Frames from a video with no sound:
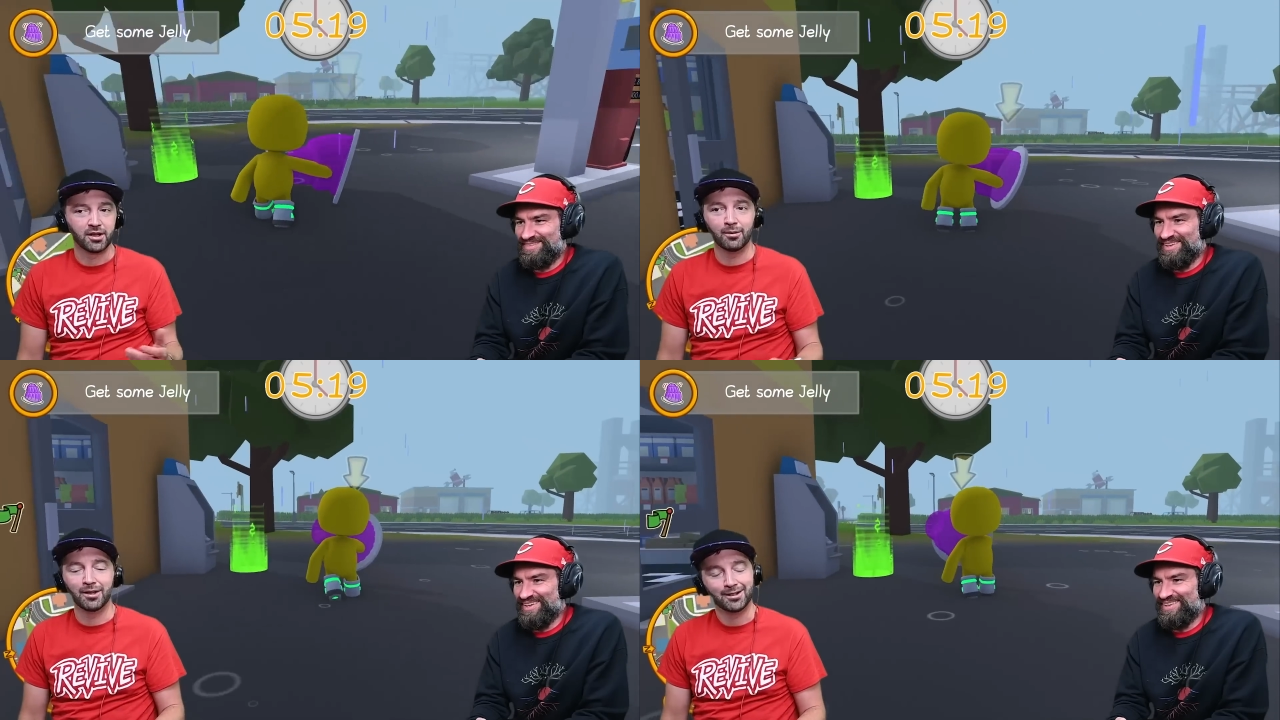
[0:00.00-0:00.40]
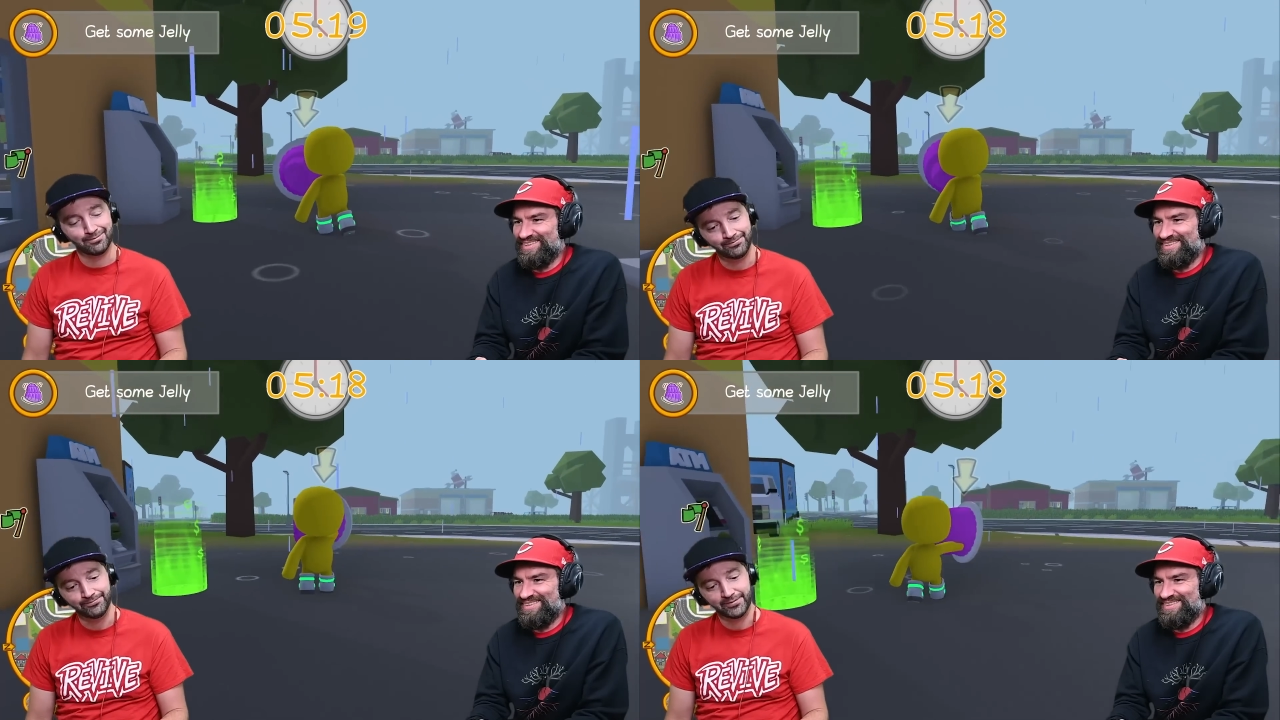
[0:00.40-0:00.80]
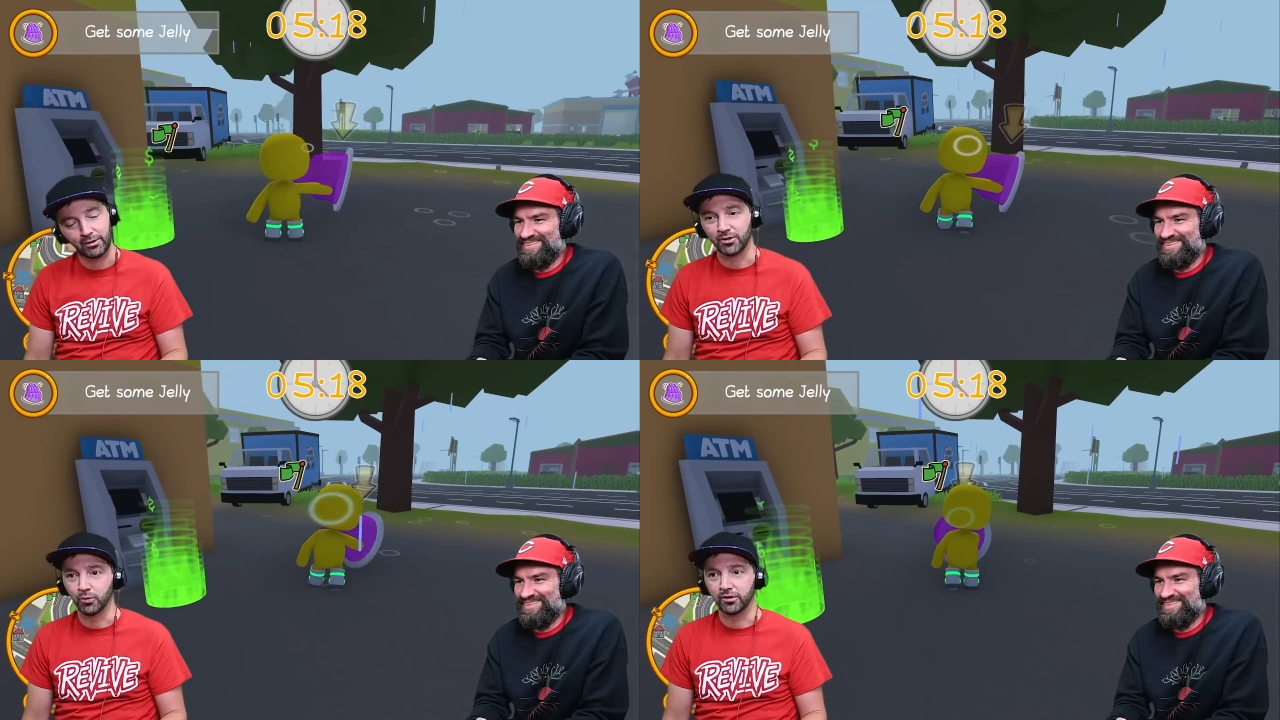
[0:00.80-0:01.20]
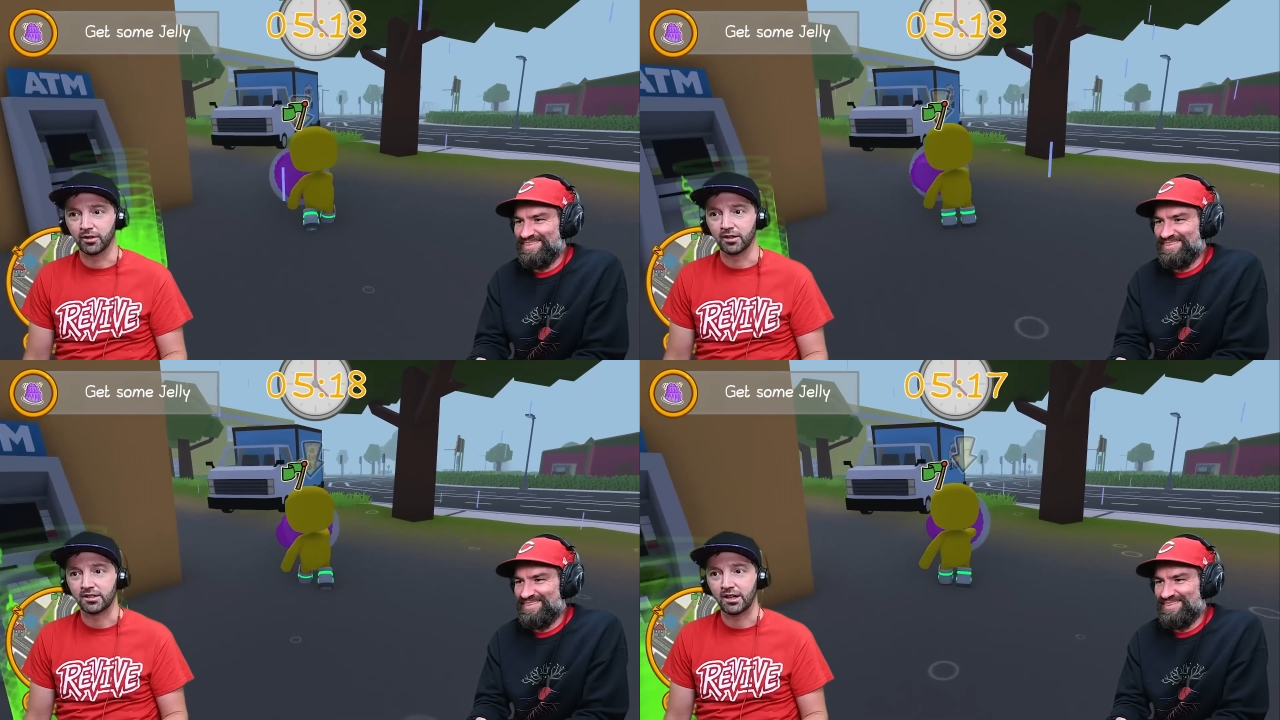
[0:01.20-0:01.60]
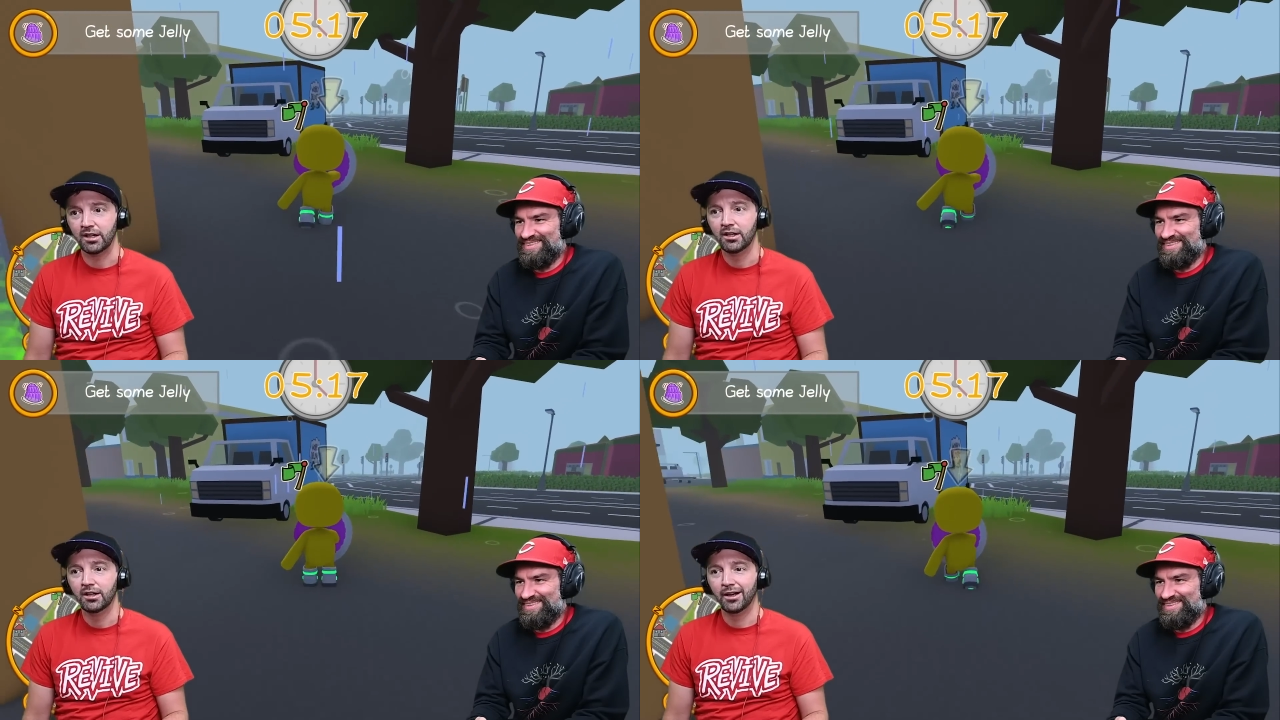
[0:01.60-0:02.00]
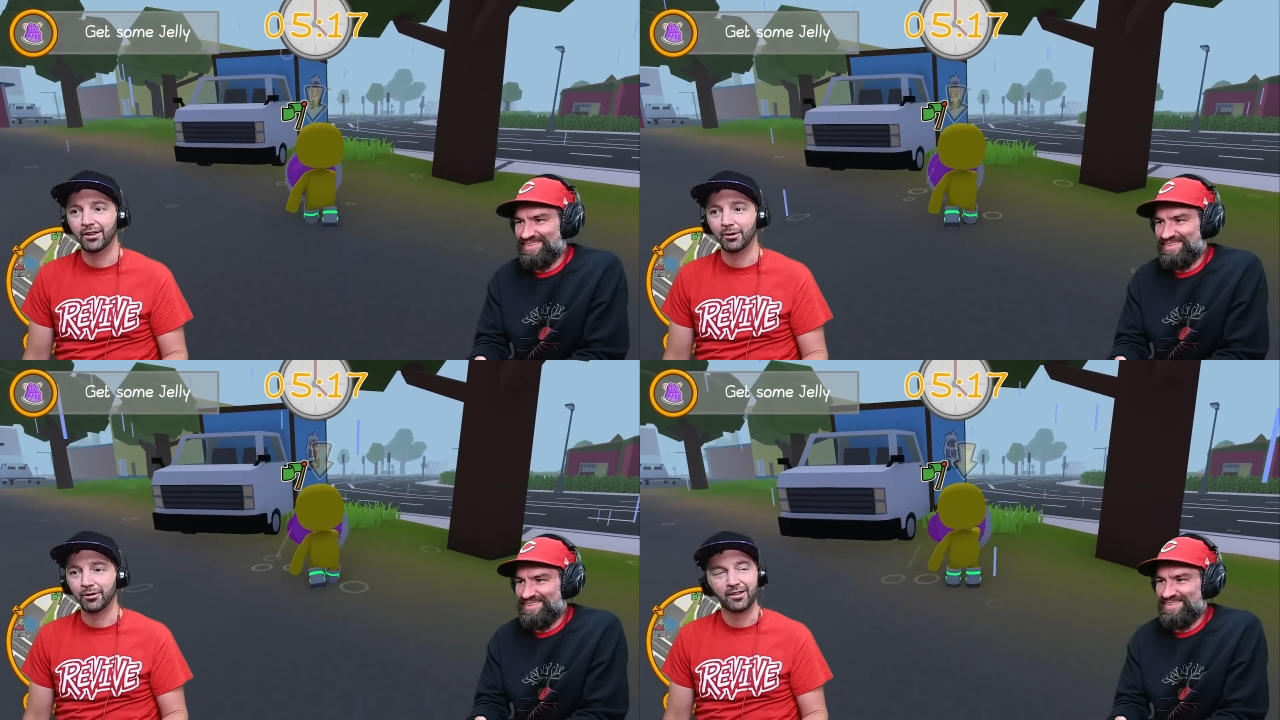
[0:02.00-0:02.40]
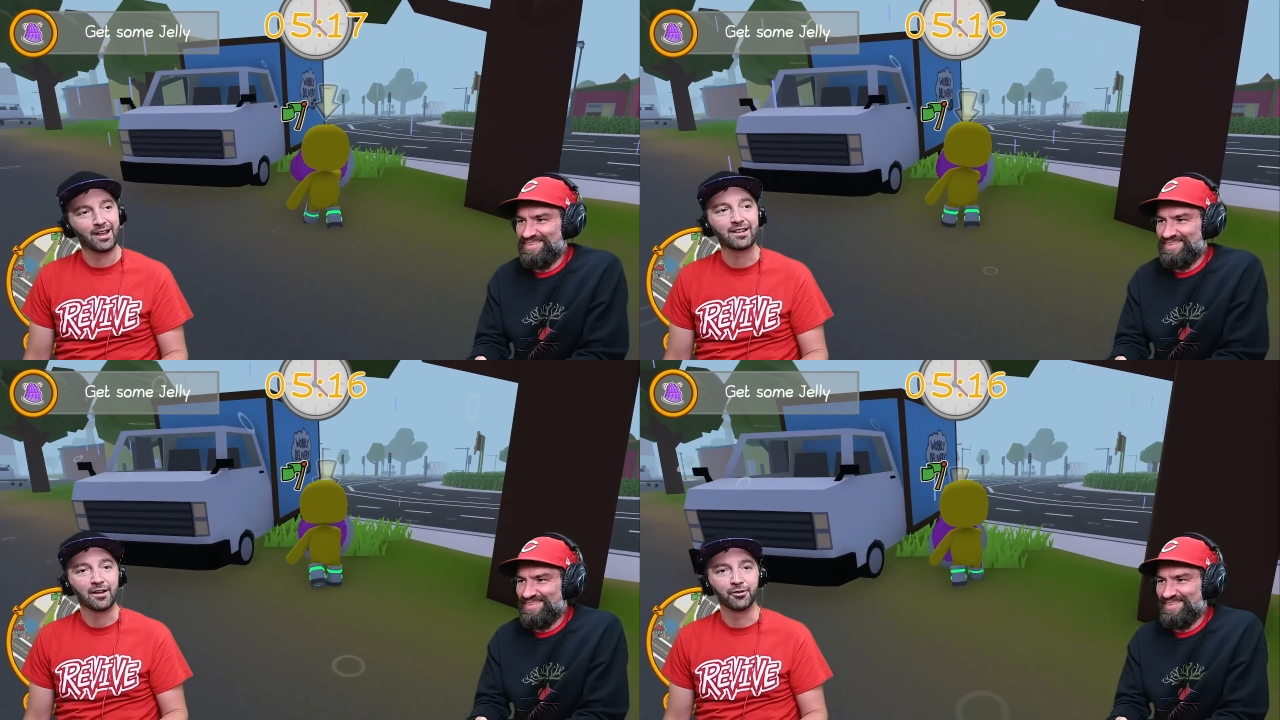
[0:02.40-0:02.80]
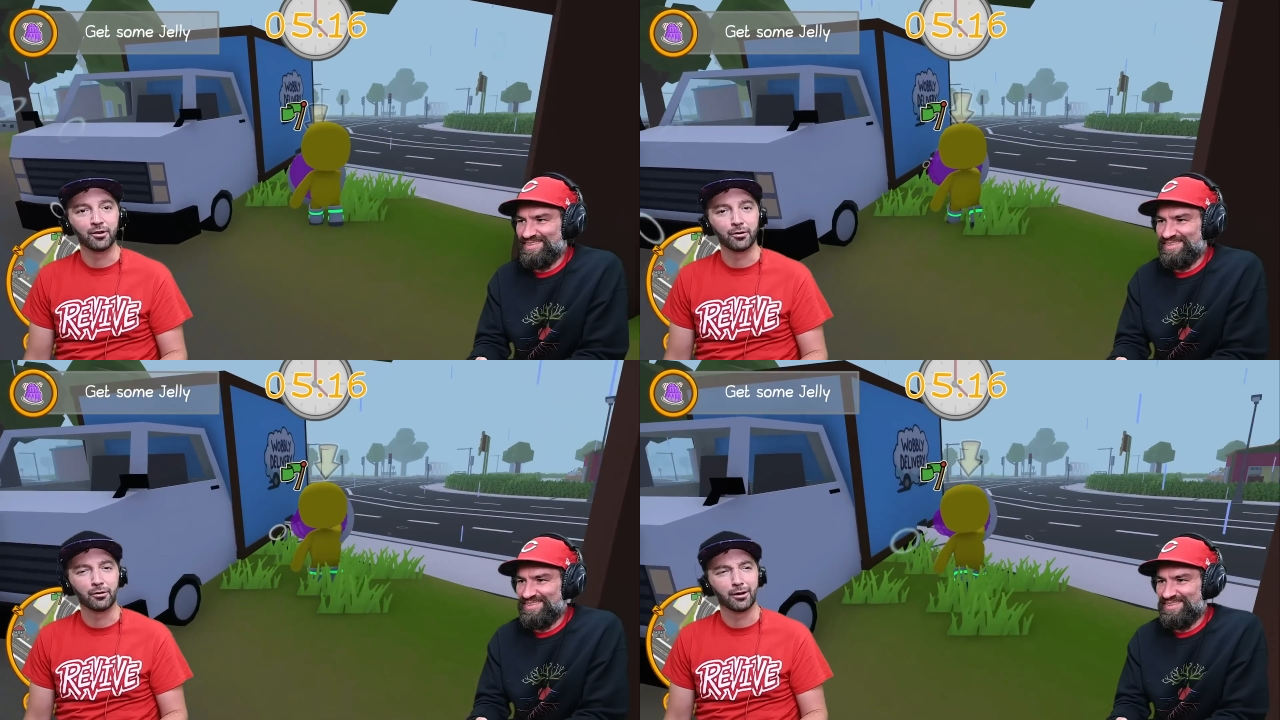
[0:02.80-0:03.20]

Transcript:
Speaker 1: and yeah. I'm like, that was a weird thing to say. And they, and they definitely they were